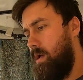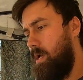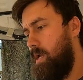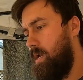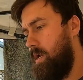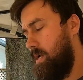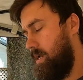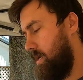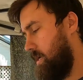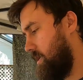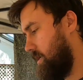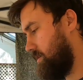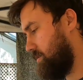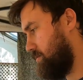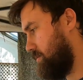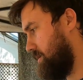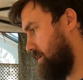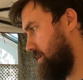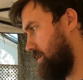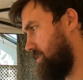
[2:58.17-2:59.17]
yeah, it
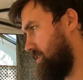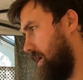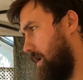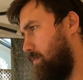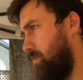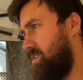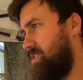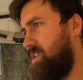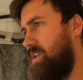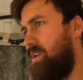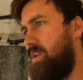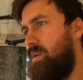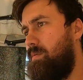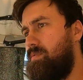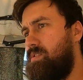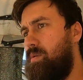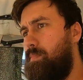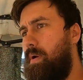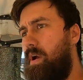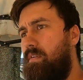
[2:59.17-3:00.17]
is what it is. I would say you get
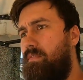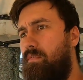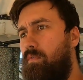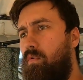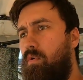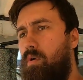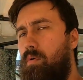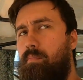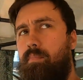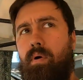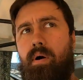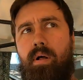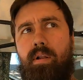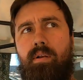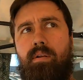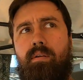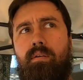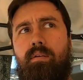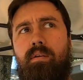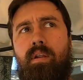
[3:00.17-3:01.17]
what you pay for, but
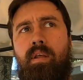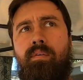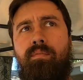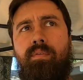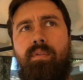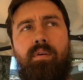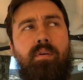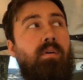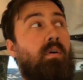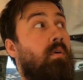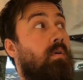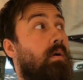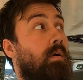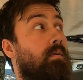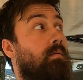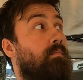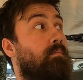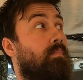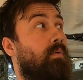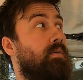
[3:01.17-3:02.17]
given the
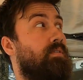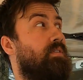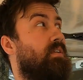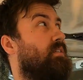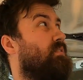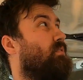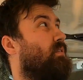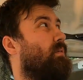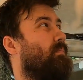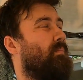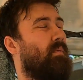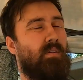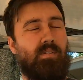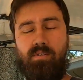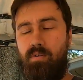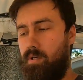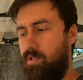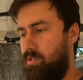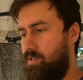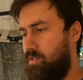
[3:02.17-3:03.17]
current presidential
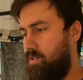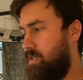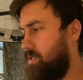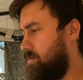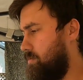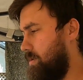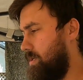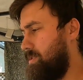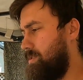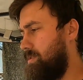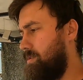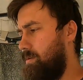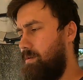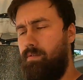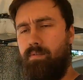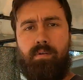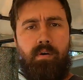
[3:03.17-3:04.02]
administration situation, you